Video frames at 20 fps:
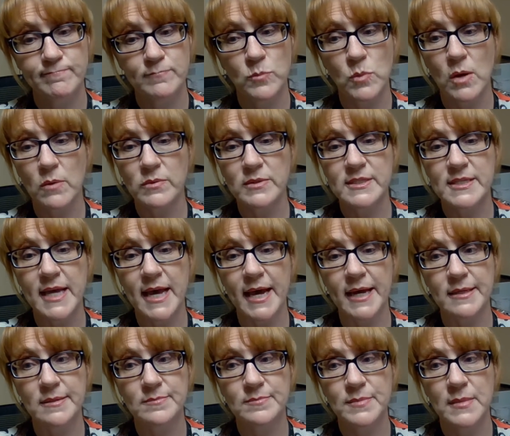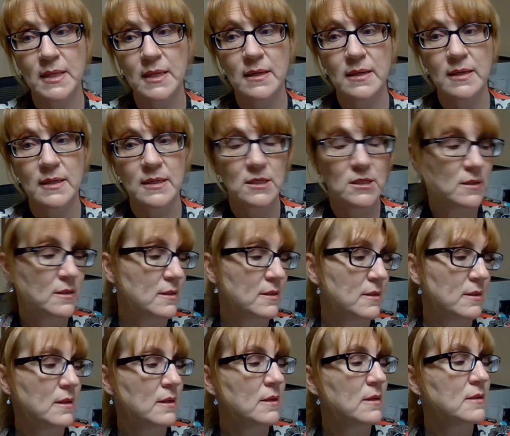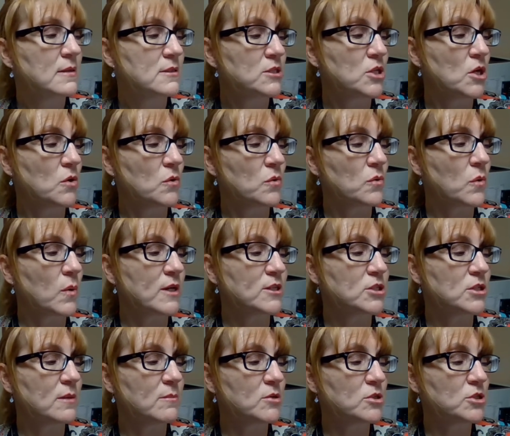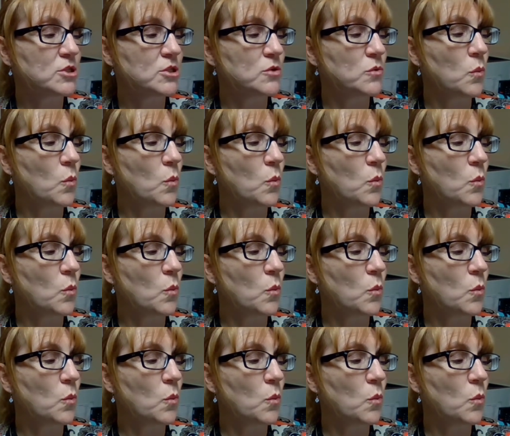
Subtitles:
What was that? So, question number 2.